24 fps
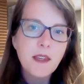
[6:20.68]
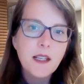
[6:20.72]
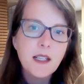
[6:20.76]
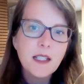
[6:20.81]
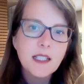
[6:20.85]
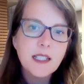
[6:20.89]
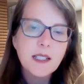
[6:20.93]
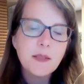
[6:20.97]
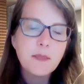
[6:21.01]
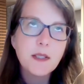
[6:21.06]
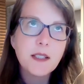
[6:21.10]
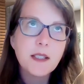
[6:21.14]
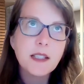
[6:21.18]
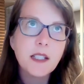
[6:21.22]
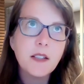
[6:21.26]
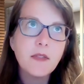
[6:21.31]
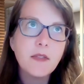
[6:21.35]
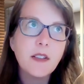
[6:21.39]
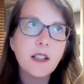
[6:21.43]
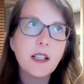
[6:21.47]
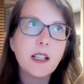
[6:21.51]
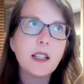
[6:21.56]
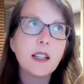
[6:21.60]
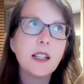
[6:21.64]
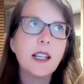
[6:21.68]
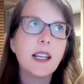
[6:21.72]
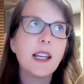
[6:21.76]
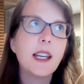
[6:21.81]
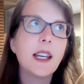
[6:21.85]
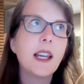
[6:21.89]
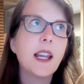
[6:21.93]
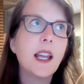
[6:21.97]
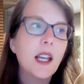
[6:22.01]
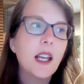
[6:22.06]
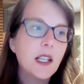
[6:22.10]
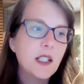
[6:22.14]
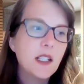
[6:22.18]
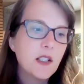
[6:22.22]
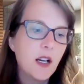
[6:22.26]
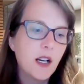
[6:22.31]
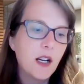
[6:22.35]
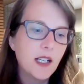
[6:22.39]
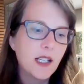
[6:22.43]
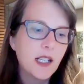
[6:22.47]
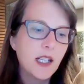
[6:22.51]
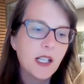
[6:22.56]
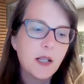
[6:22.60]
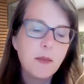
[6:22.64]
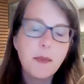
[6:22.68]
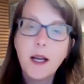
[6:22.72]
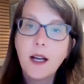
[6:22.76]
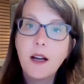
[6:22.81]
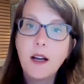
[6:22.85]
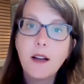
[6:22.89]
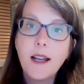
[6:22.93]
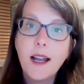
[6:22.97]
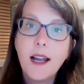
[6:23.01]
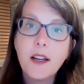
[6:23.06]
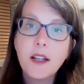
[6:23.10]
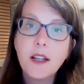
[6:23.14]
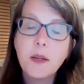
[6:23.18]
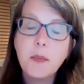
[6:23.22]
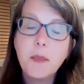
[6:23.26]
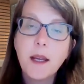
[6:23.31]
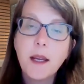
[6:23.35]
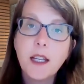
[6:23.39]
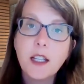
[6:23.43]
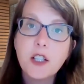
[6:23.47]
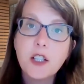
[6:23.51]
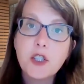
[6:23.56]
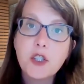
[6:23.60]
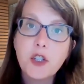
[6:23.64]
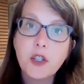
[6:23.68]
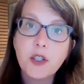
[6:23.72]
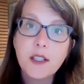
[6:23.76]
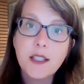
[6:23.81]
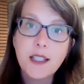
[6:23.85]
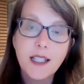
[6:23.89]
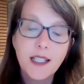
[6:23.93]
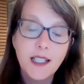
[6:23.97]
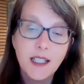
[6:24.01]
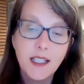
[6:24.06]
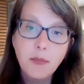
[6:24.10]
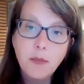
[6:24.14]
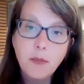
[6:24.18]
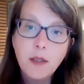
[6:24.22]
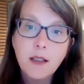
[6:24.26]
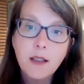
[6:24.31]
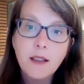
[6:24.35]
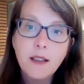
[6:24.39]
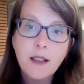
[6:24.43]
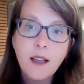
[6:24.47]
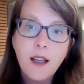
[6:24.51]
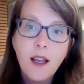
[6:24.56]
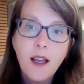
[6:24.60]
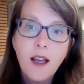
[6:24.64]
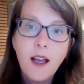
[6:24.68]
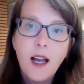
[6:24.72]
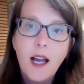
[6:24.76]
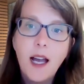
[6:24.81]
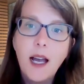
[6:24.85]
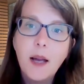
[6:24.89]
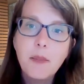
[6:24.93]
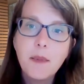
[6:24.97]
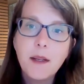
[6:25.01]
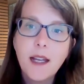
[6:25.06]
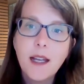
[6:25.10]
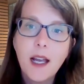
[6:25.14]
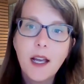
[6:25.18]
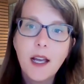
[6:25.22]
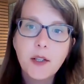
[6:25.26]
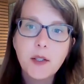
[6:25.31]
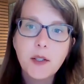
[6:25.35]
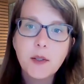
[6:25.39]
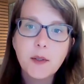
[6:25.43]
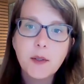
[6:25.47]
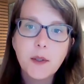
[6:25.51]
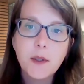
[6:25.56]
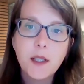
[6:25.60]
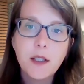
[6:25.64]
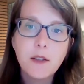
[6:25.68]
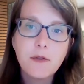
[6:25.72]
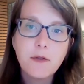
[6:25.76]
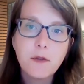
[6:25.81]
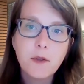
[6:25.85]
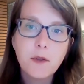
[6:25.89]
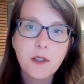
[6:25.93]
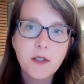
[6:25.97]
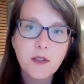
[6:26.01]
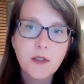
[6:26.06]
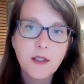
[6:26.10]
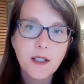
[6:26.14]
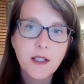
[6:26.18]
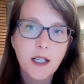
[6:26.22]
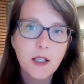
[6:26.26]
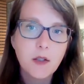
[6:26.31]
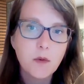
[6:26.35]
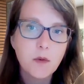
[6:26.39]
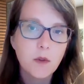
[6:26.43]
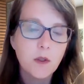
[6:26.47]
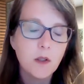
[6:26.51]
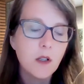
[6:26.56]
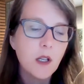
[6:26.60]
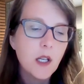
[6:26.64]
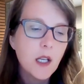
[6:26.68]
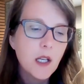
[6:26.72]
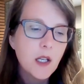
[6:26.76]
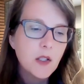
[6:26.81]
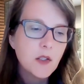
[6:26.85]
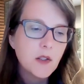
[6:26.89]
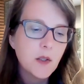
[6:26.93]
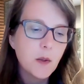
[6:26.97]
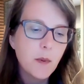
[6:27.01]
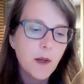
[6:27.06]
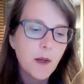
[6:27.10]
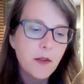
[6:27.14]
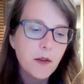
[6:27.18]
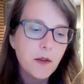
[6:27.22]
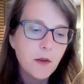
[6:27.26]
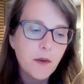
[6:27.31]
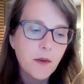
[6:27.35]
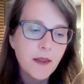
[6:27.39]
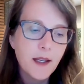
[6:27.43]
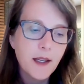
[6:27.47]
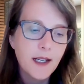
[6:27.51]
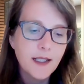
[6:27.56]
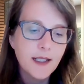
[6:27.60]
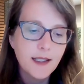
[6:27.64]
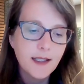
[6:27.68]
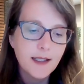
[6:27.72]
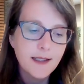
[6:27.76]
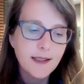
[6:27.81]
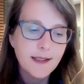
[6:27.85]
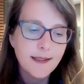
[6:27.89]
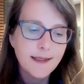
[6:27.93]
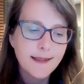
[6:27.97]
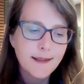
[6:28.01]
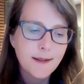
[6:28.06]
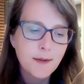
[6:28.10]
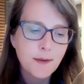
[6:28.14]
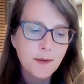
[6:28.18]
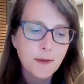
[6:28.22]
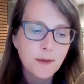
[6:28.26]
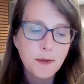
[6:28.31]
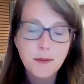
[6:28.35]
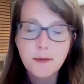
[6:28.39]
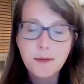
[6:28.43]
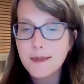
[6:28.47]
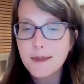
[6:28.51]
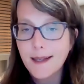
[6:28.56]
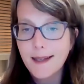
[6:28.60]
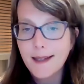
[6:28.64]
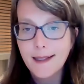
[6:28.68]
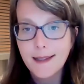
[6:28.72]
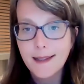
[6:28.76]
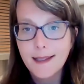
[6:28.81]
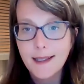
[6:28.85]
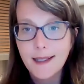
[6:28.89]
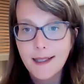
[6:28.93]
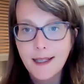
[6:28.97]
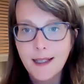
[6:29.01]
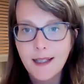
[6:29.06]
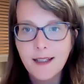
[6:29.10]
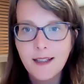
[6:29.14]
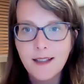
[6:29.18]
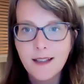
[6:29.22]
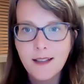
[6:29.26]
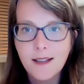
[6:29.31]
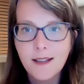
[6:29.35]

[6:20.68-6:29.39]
specifically talking about how to manage our team and how to enforce a schedule. So whether that is through daily